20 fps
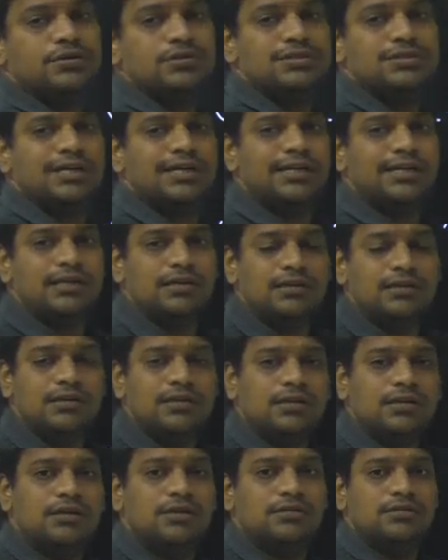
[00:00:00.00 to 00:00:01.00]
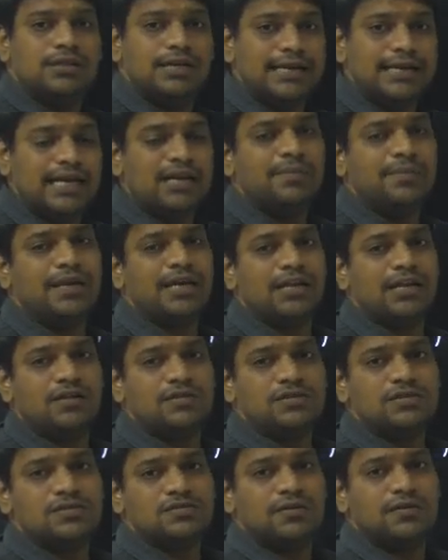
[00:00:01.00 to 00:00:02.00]
to study the dynamic
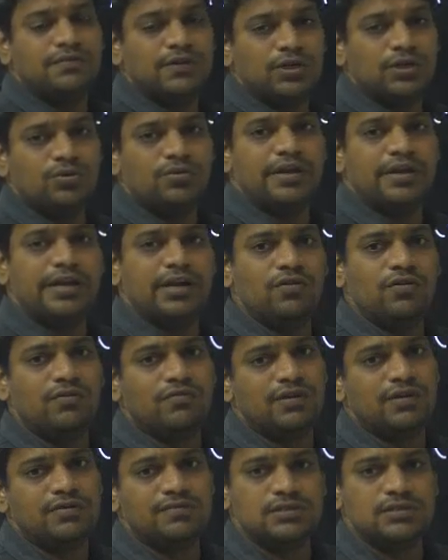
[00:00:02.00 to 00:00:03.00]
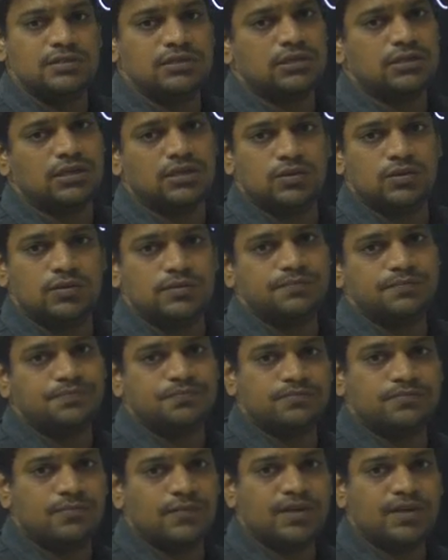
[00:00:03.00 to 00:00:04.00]
analysis of a two-area low frequency control.
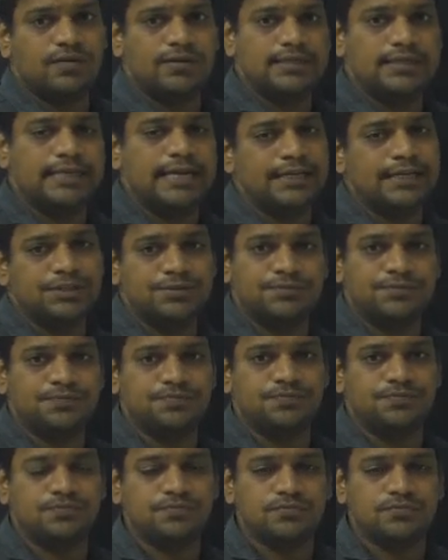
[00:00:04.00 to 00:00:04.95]
Thank you.